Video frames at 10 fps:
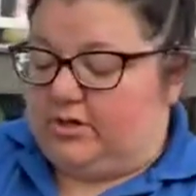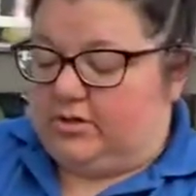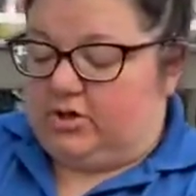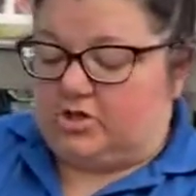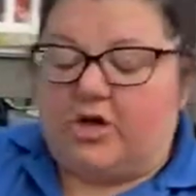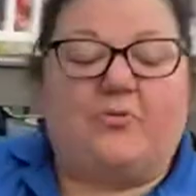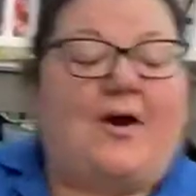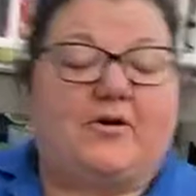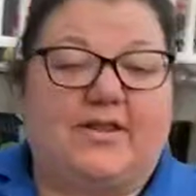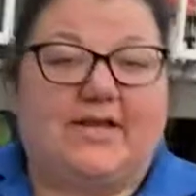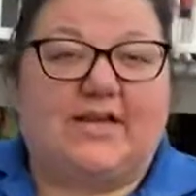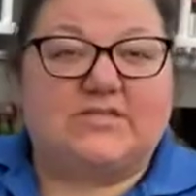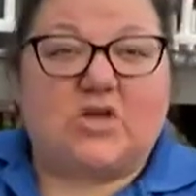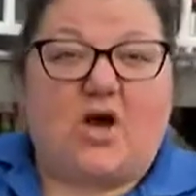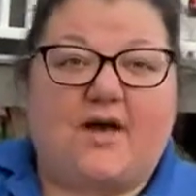your total alkalinity
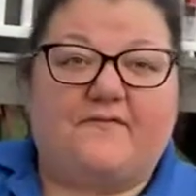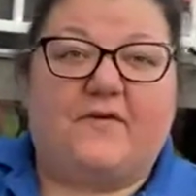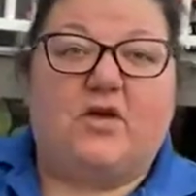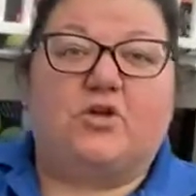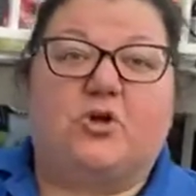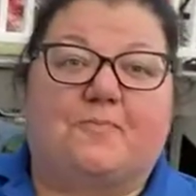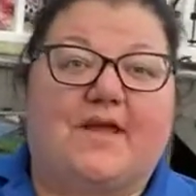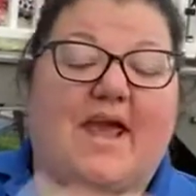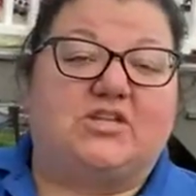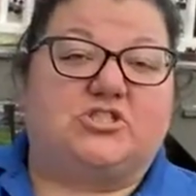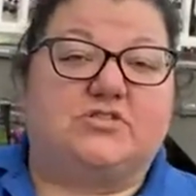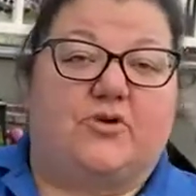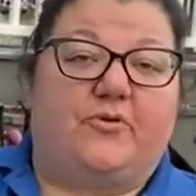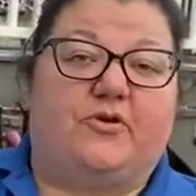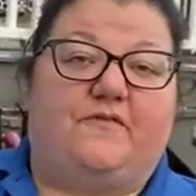is off, your pH is
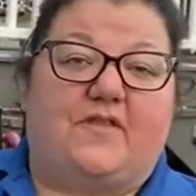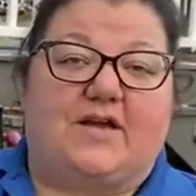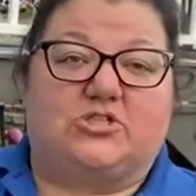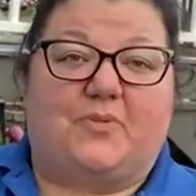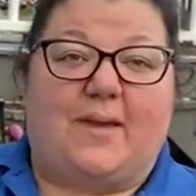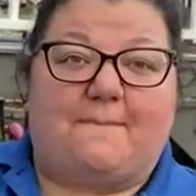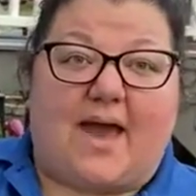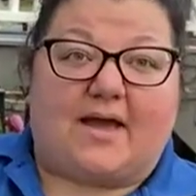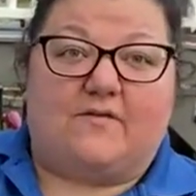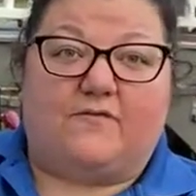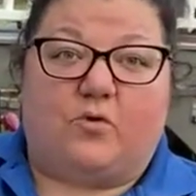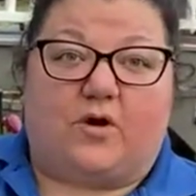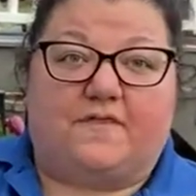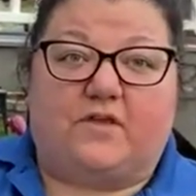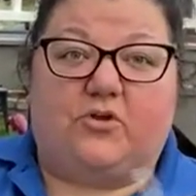going to fluctuate back and
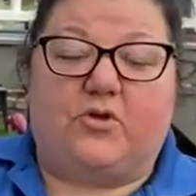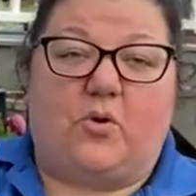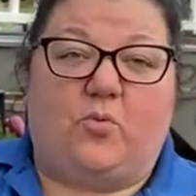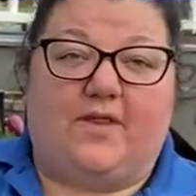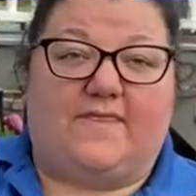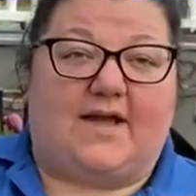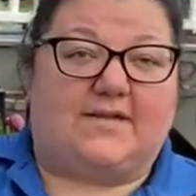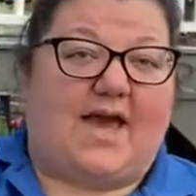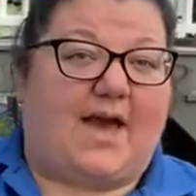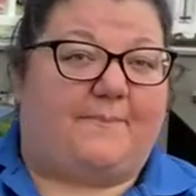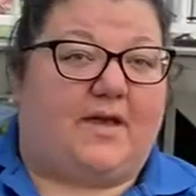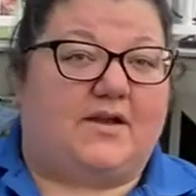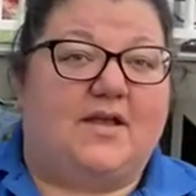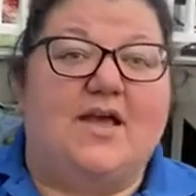forth. You don't want that to happen.